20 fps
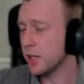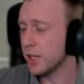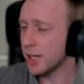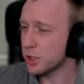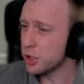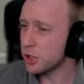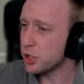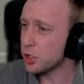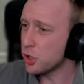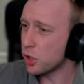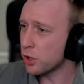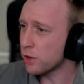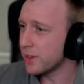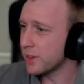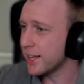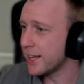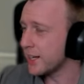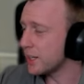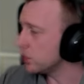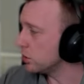You're actually not
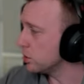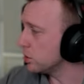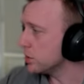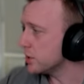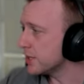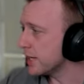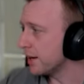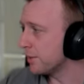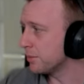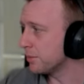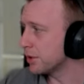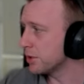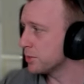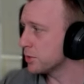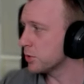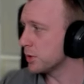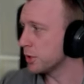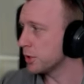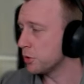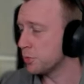allowed to use
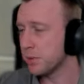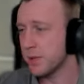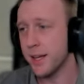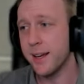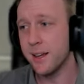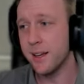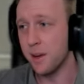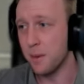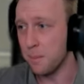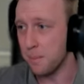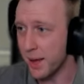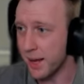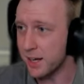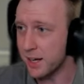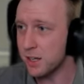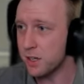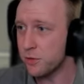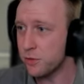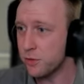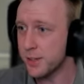emblems when you're playing
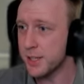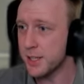competitively.